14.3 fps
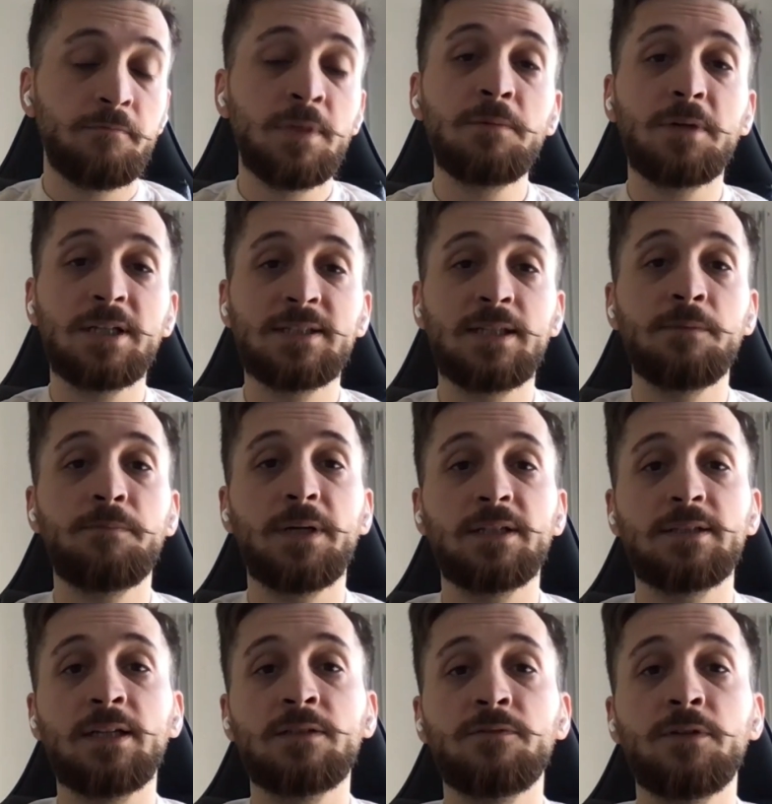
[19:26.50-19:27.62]
minimize
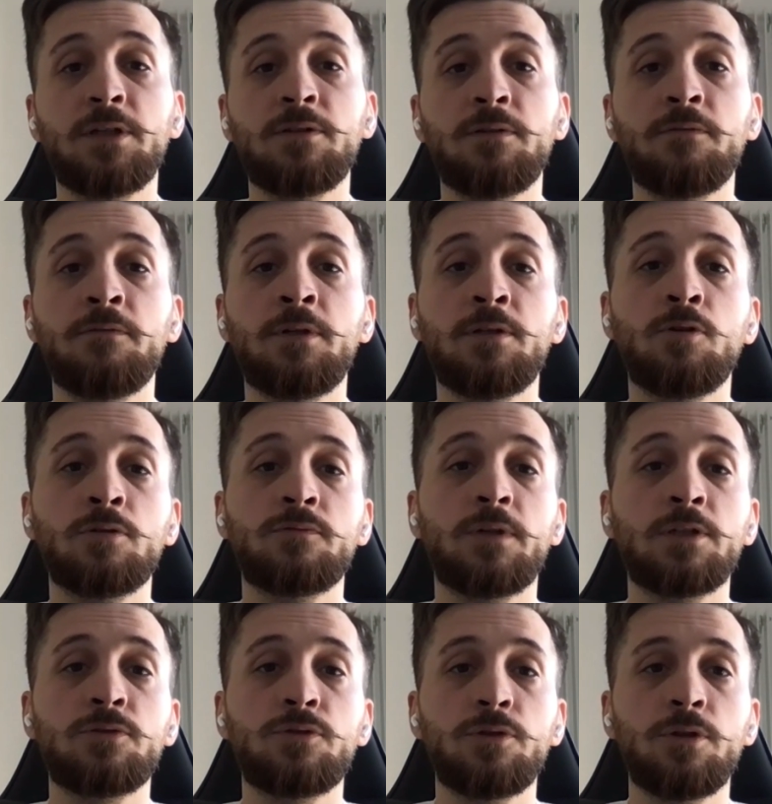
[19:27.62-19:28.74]
impact, and we don't
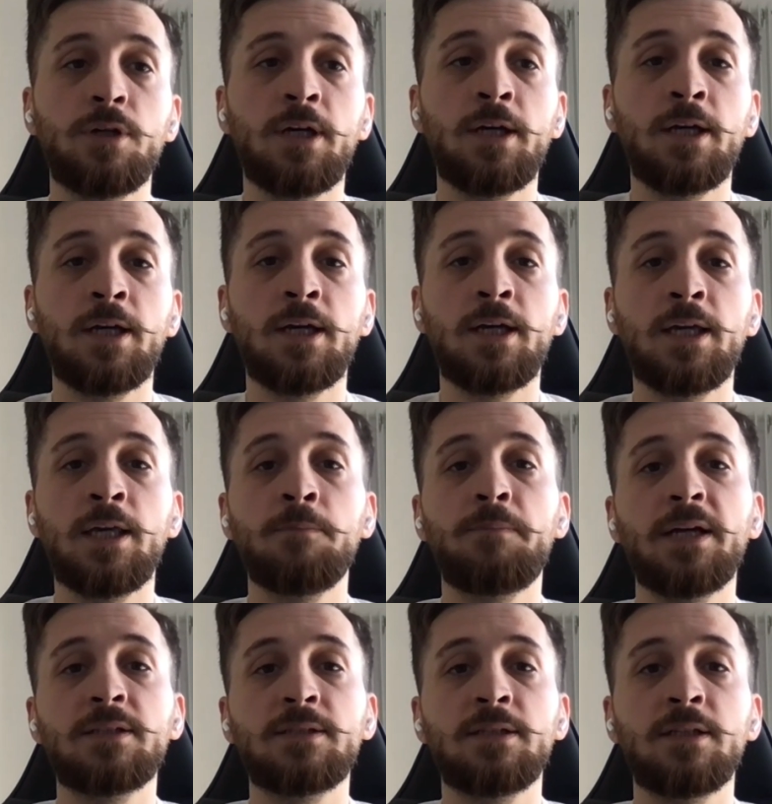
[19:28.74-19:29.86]
want to
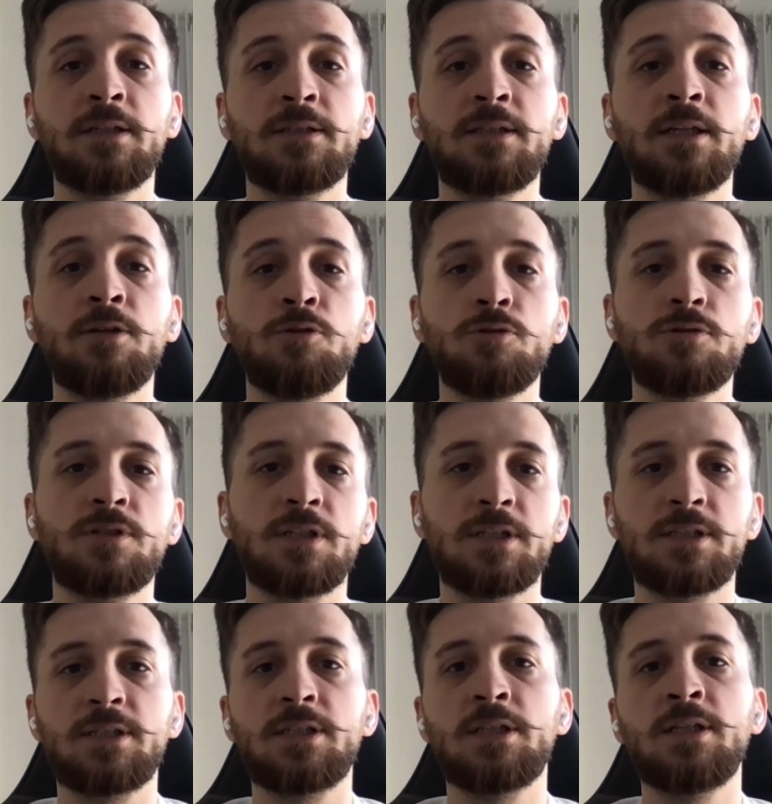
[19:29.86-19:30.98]
impact the
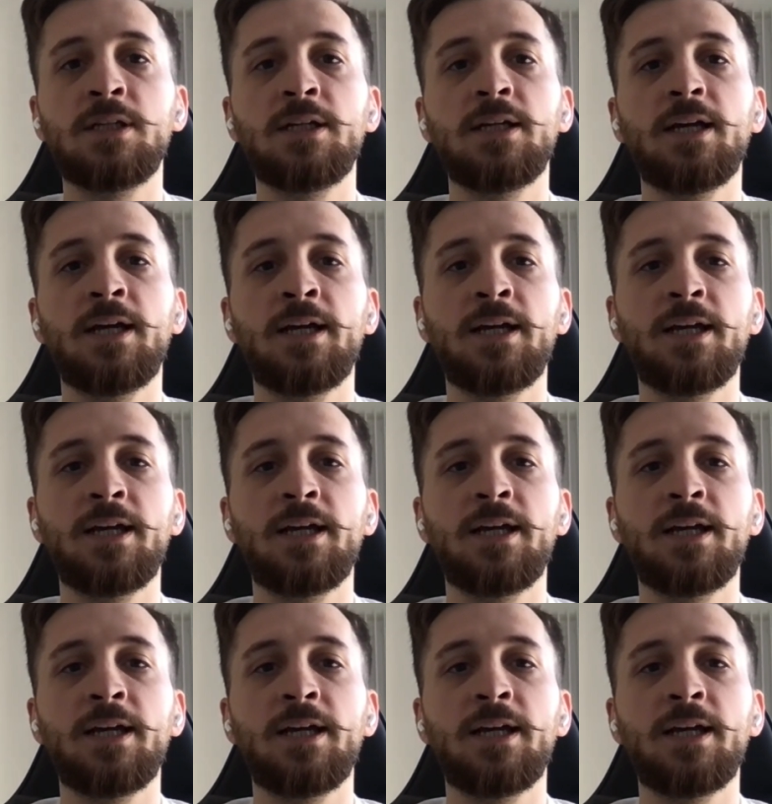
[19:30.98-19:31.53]
users, the